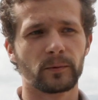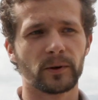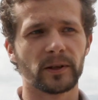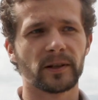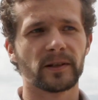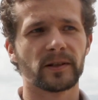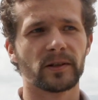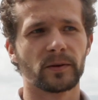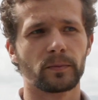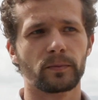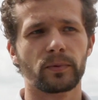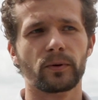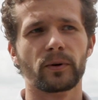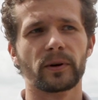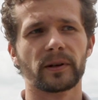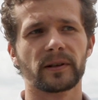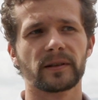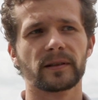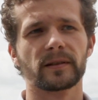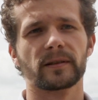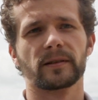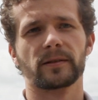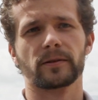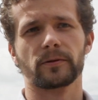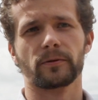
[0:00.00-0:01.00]
what
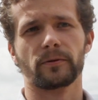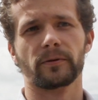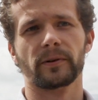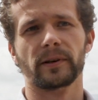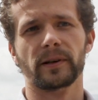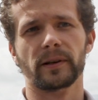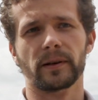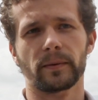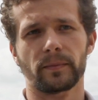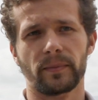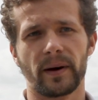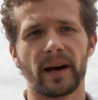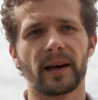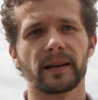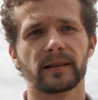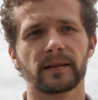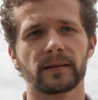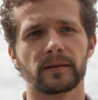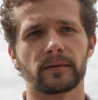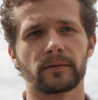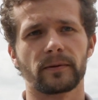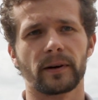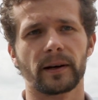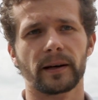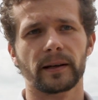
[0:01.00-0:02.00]
supports the story the
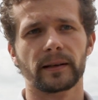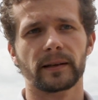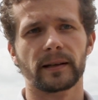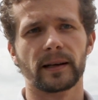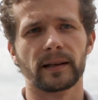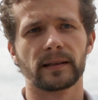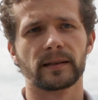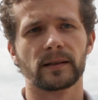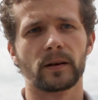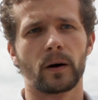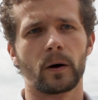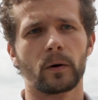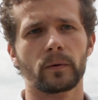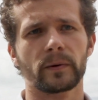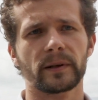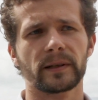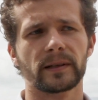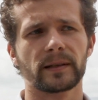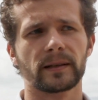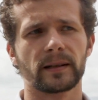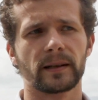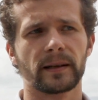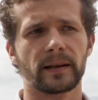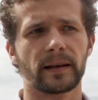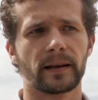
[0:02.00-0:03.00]
best, right? That's
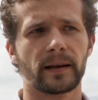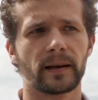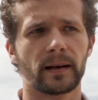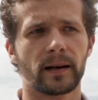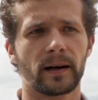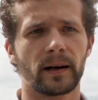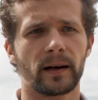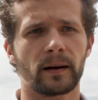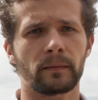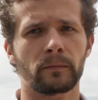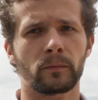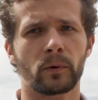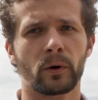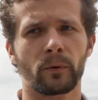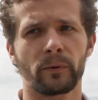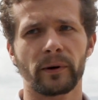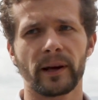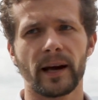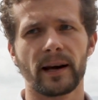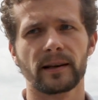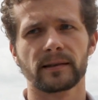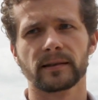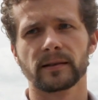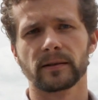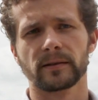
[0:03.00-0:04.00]
always like
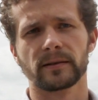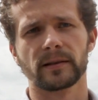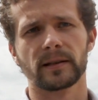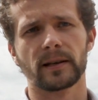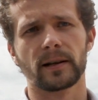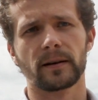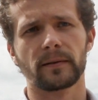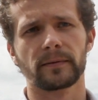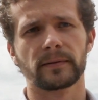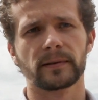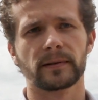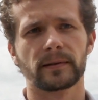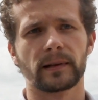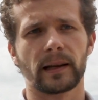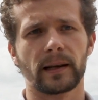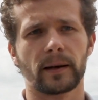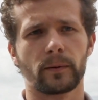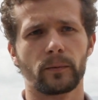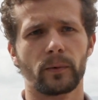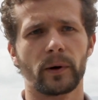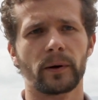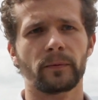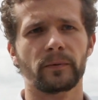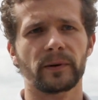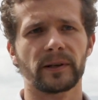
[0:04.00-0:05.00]
what we ask ourselves
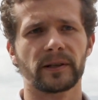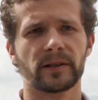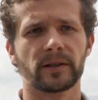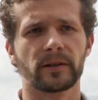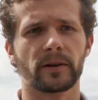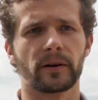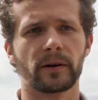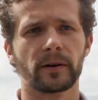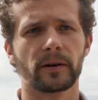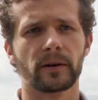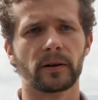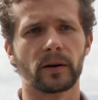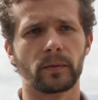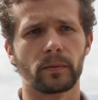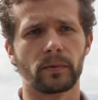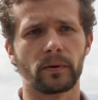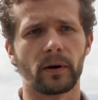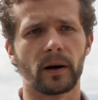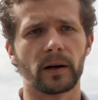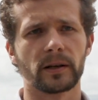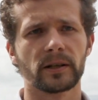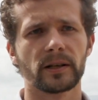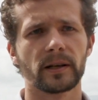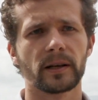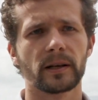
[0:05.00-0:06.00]
like when we start on a
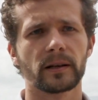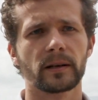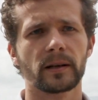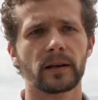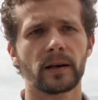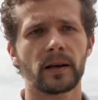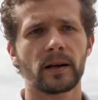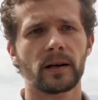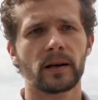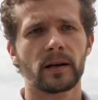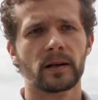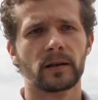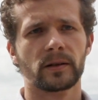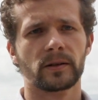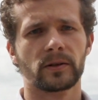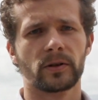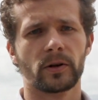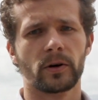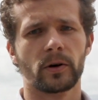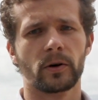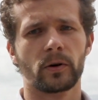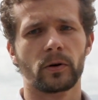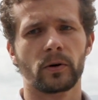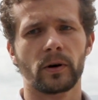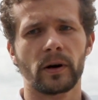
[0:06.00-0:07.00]
project.
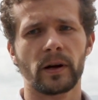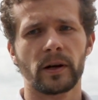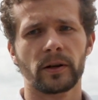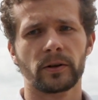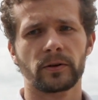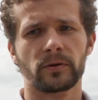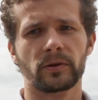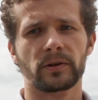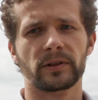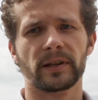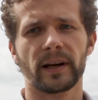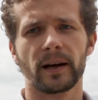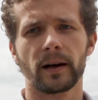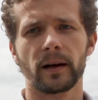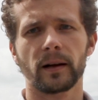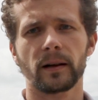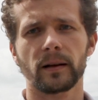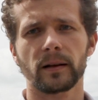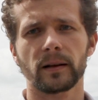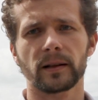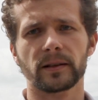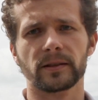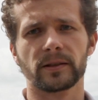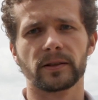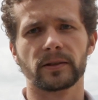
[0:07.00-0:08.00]
So to
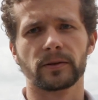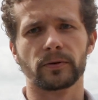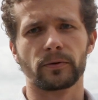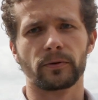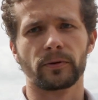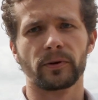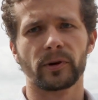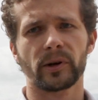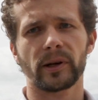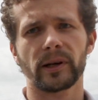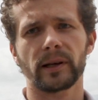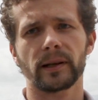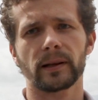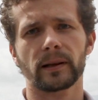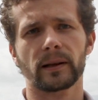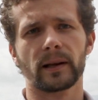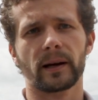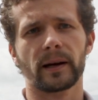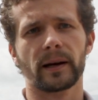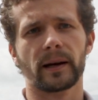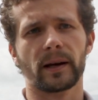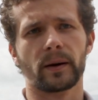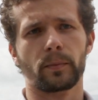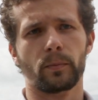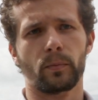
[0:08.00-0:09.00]
tell a story
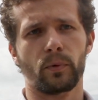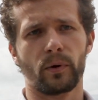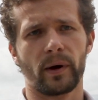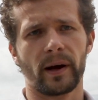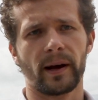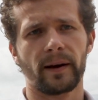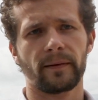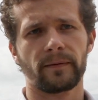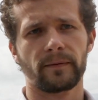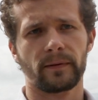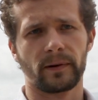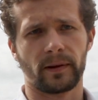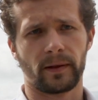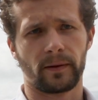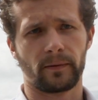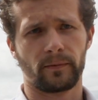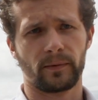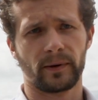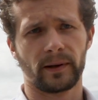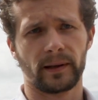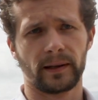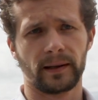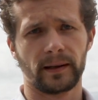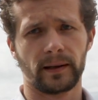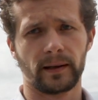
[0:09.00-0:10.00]
like Brave
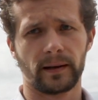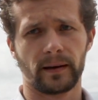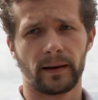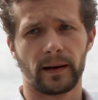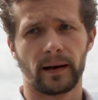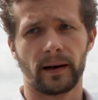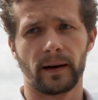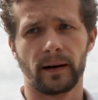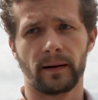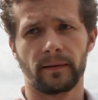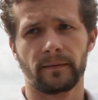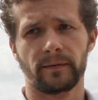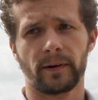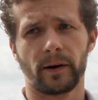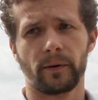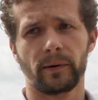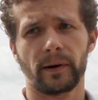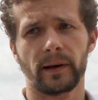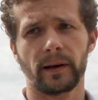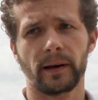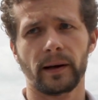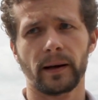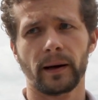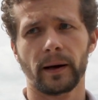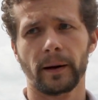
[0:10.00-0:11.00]
with really
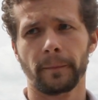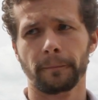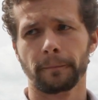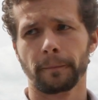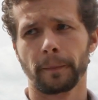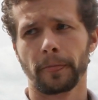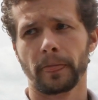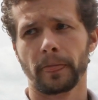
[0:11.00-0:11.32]
very